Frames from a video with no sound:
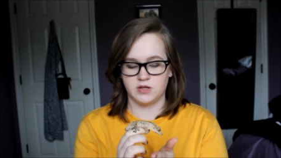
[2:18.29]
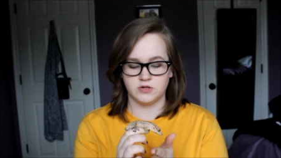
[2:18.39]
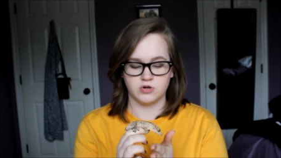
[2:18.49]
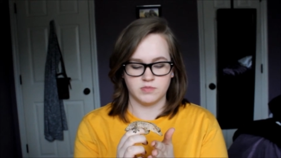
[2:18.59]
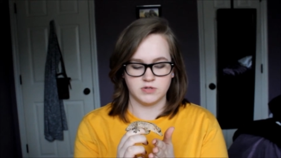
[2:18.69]
He
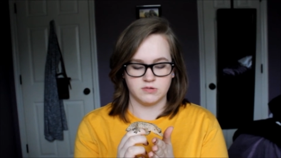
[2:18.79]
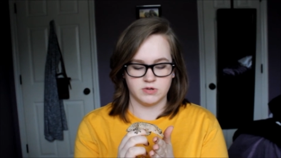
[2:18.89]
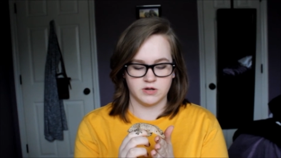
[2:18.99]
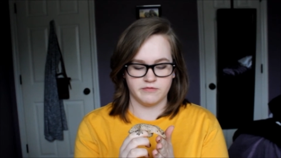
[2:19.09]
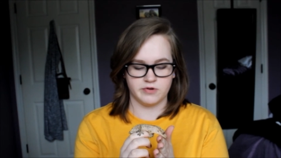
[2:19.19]
dropped it
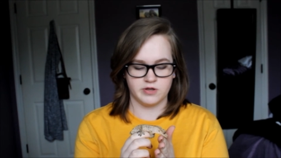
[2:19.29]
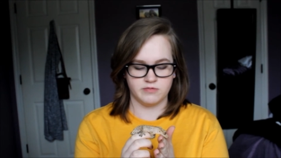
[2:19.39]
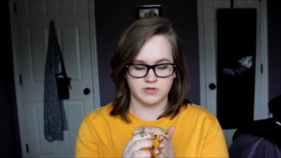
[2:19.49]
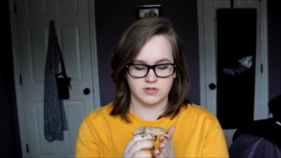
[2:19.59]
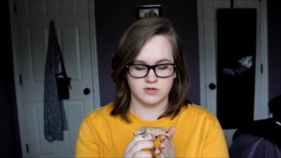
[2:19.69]
whenever he
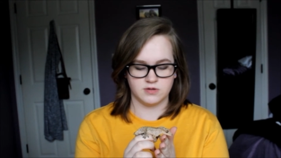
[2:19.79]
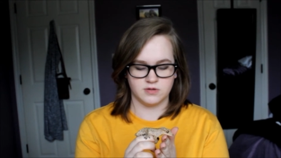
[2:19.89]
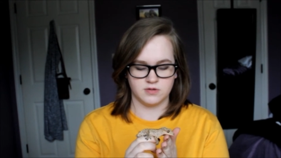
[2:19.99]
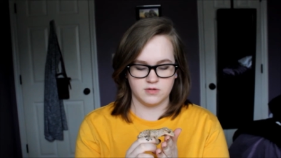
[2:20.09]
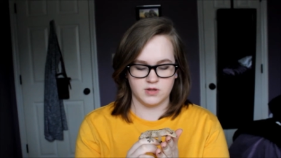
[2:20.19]
was in,
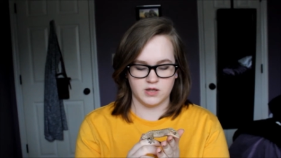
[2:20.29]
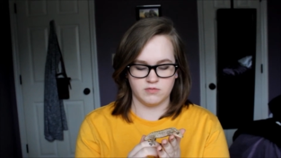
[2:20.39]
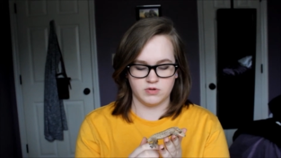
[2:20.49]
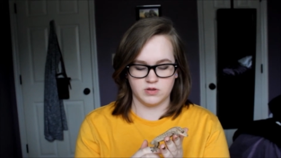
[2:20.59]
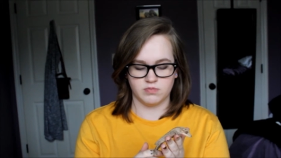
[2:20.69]
like,
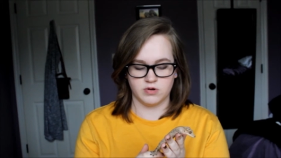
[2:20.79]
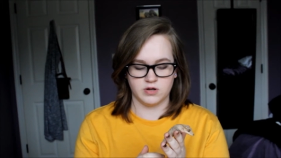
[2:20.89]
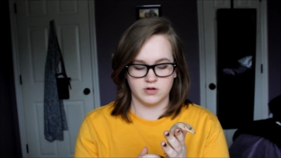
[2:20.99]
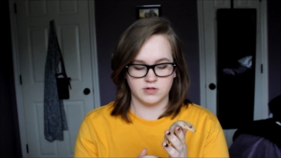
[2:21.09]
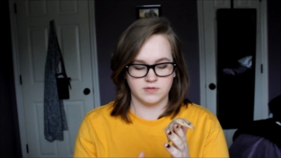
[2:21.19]
with the
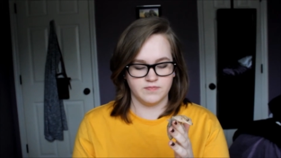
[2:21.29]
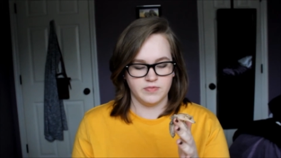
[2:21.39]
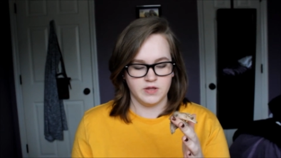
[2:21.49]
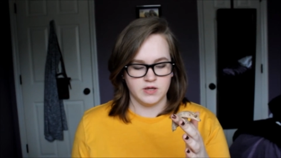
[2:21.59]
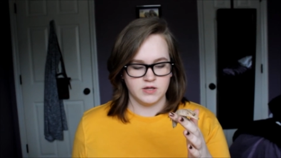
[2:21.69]
breeders.
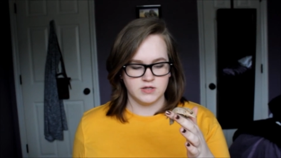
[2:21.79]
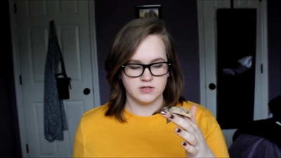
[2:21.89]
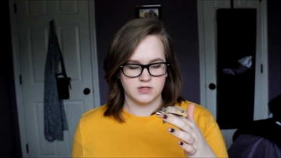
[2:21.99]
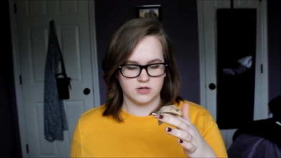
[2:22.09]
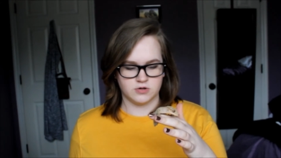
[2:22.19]

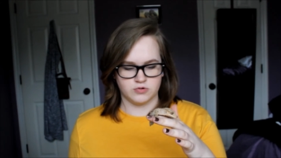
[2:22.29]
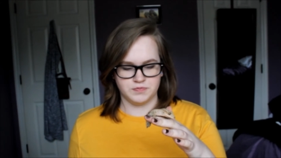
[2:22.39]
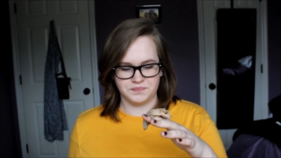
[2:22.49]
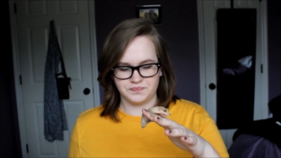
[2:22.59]
So